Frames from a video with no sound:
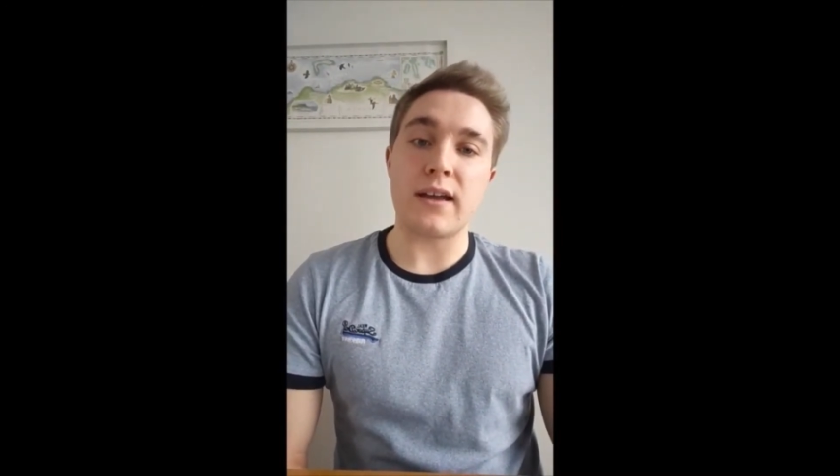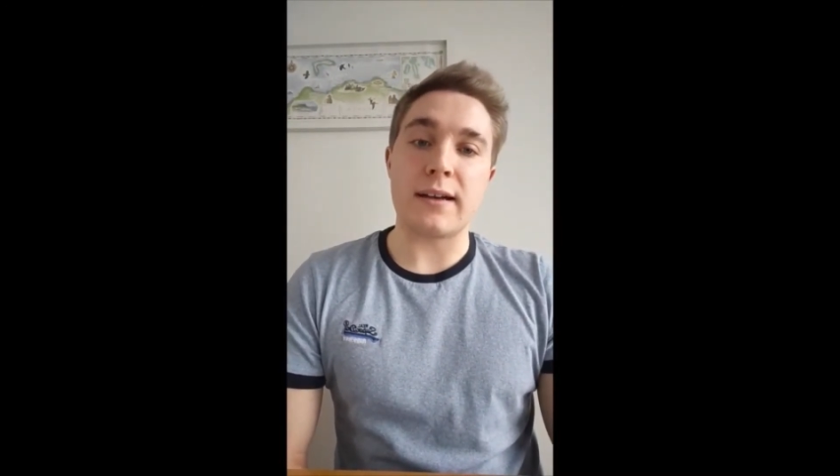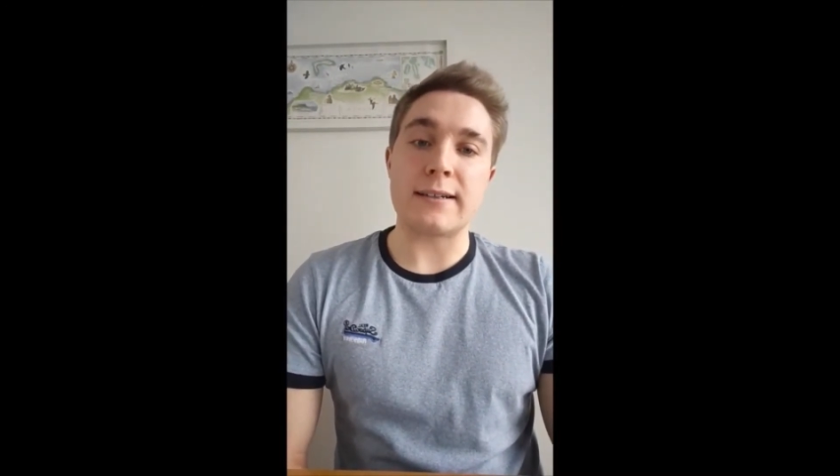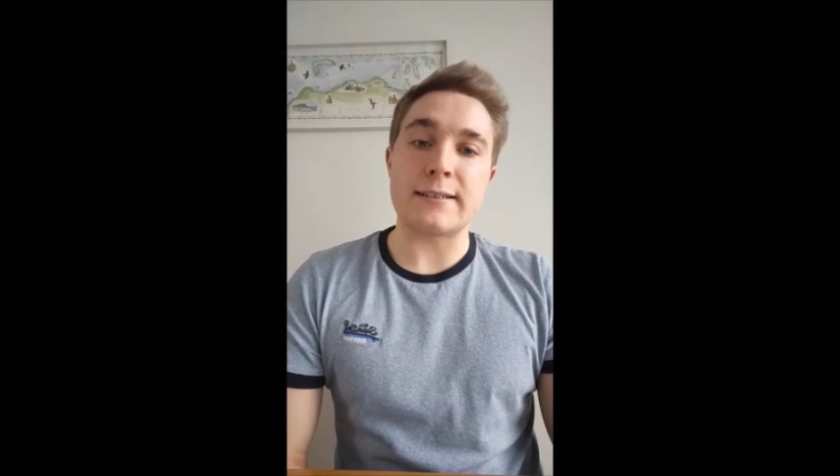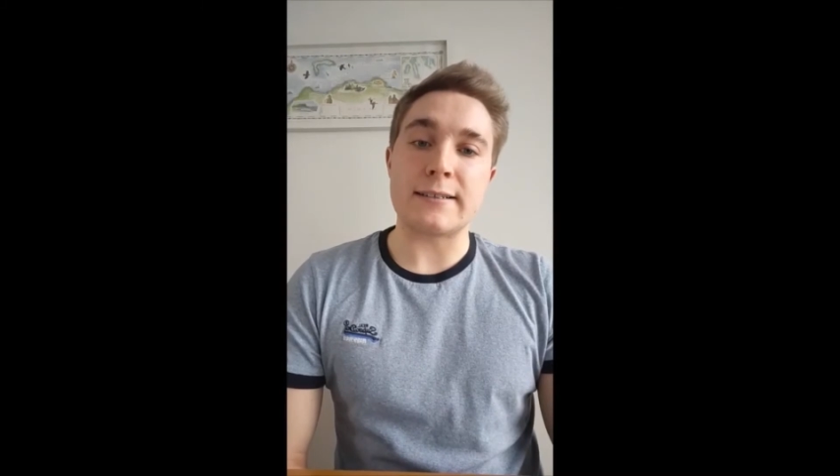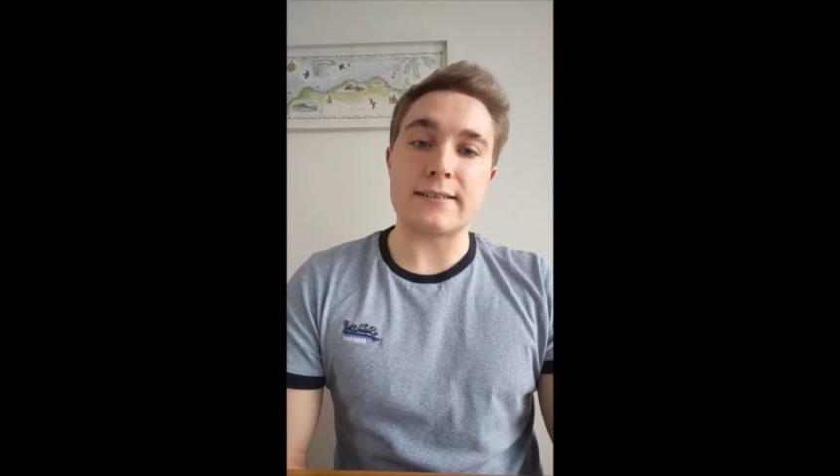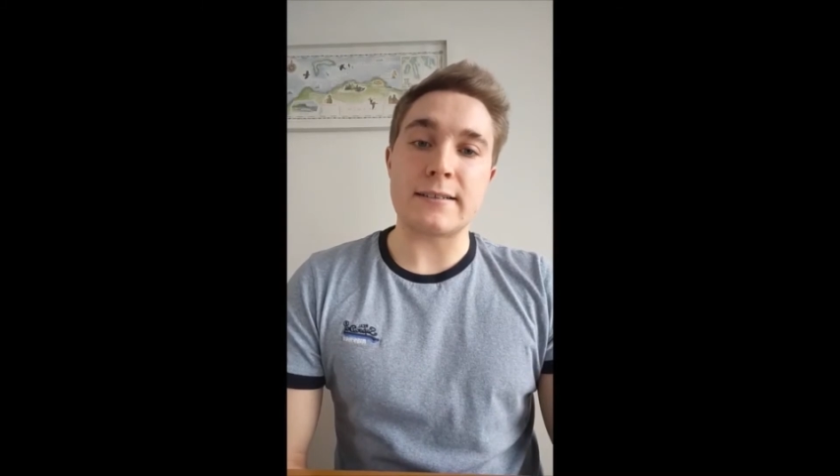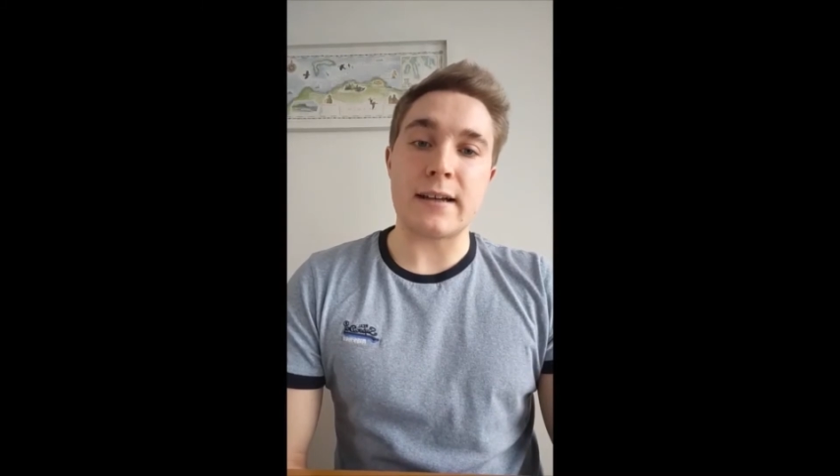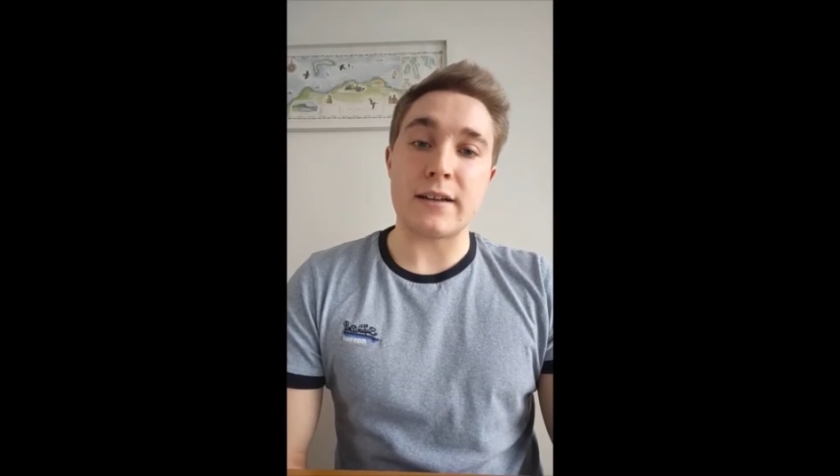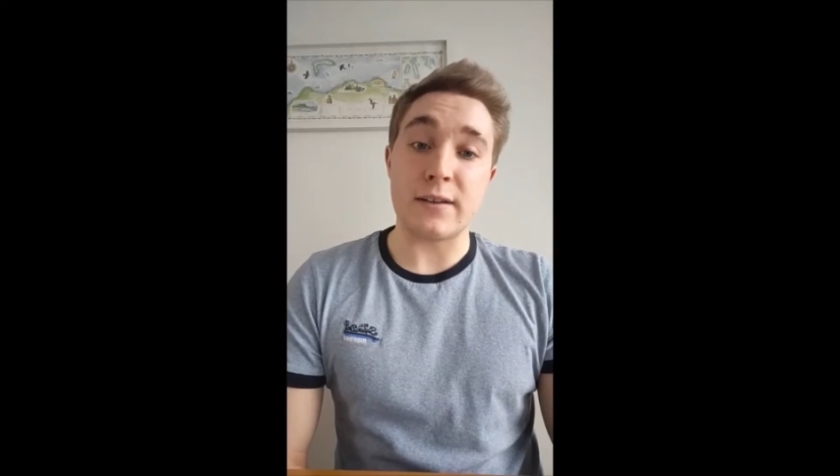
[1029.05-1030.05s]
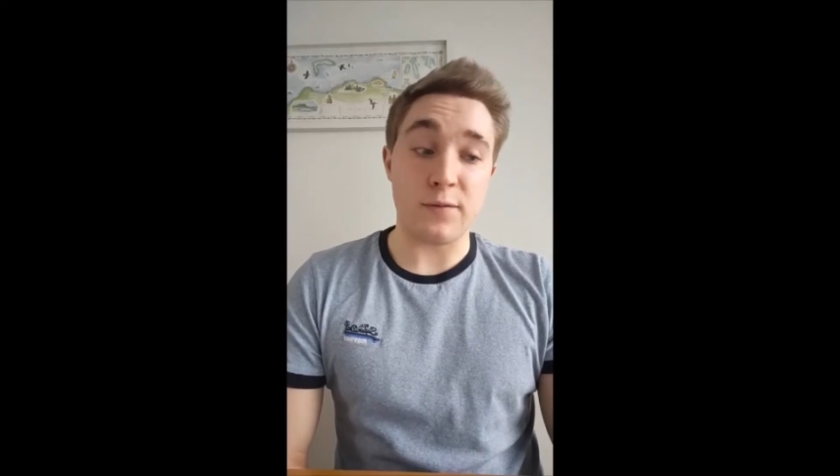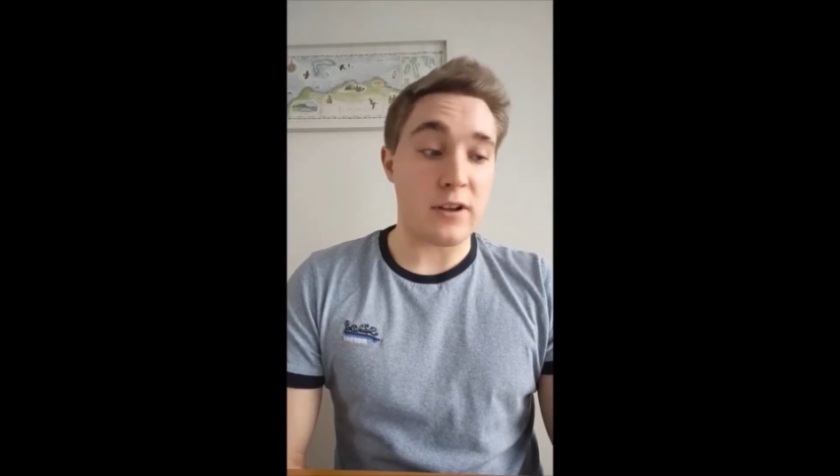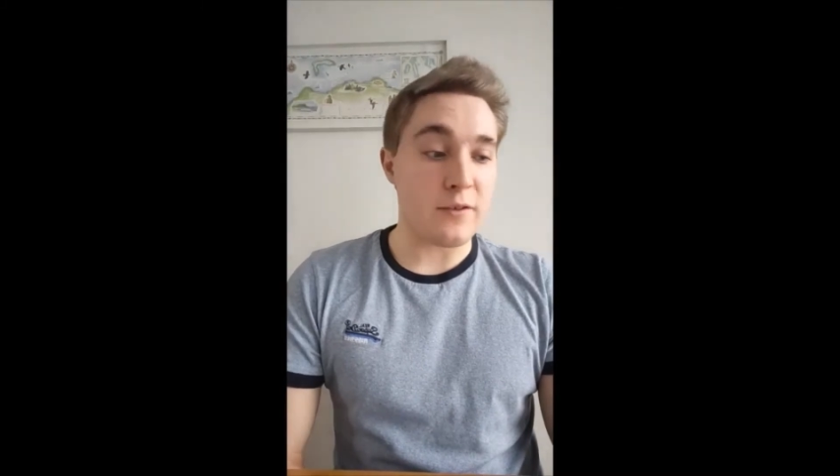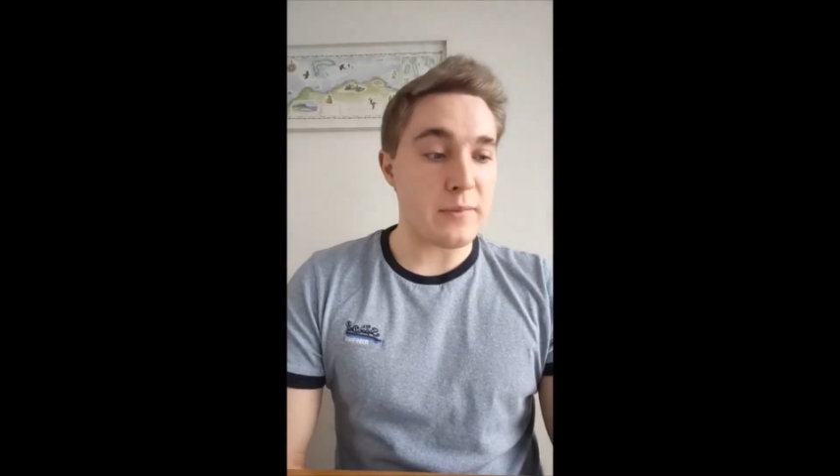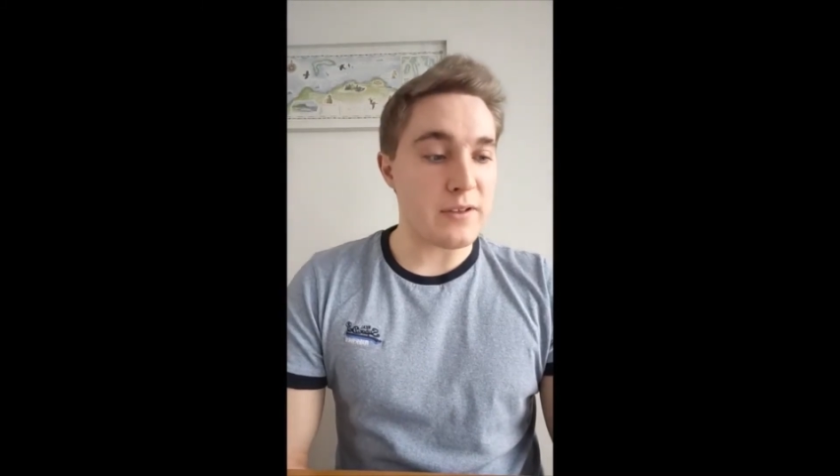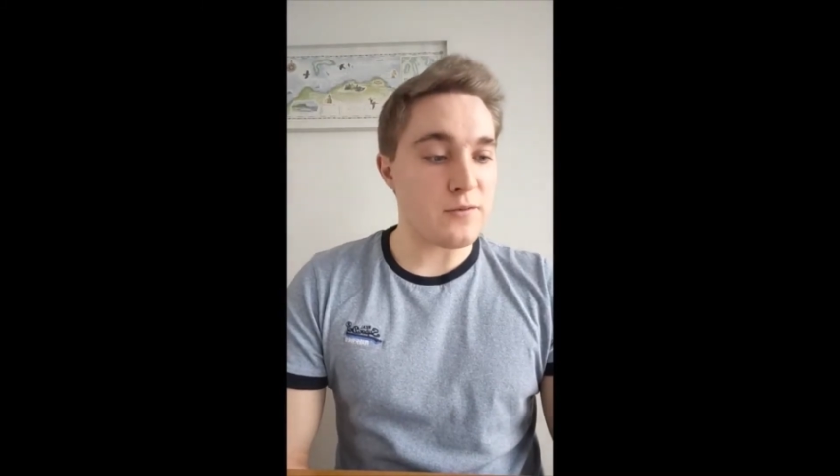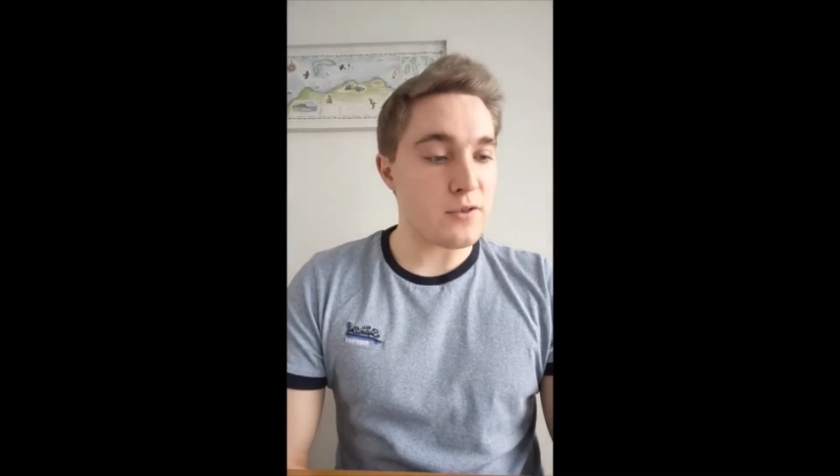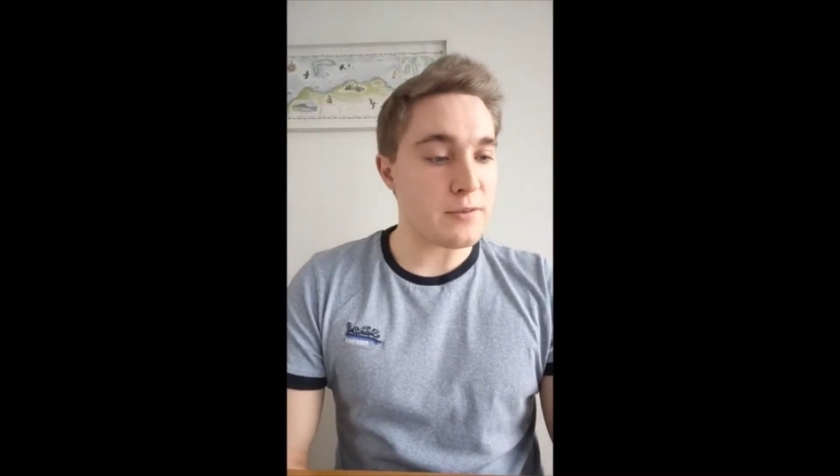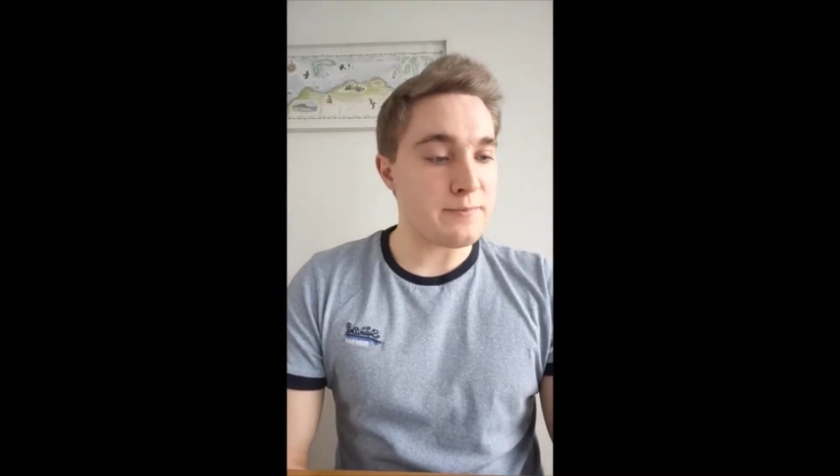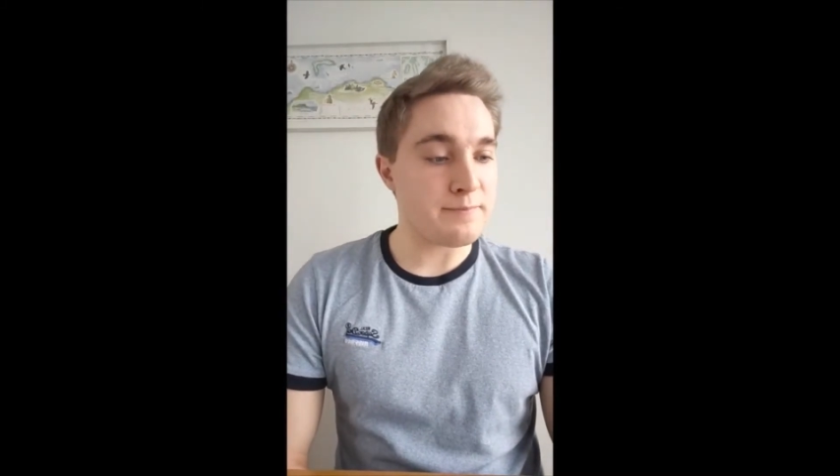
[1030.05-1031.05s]
and to forgive me
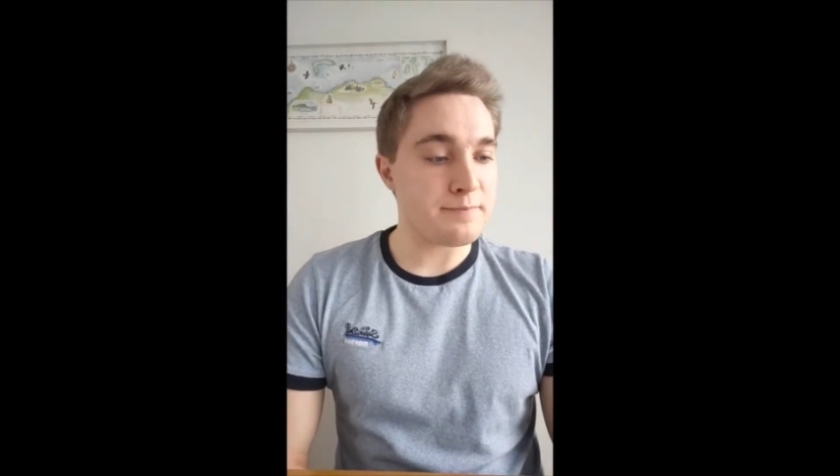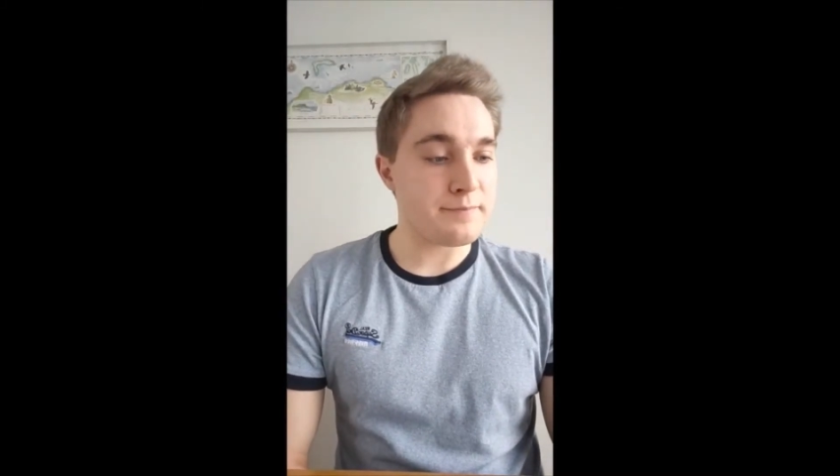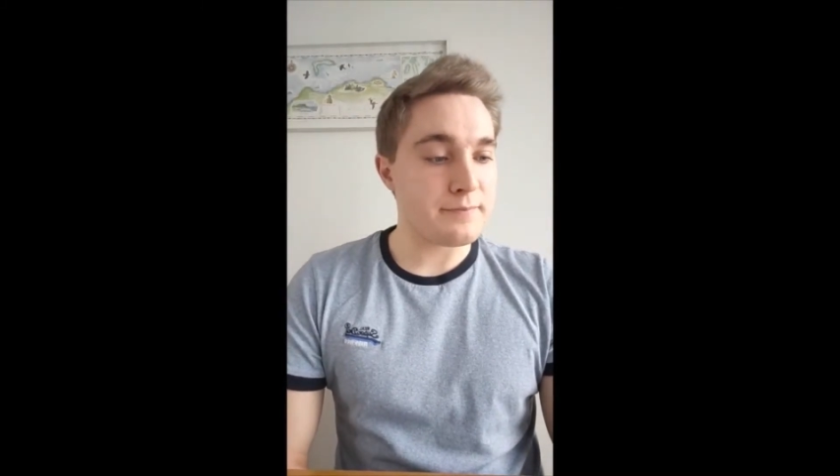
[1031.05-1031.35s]
for them.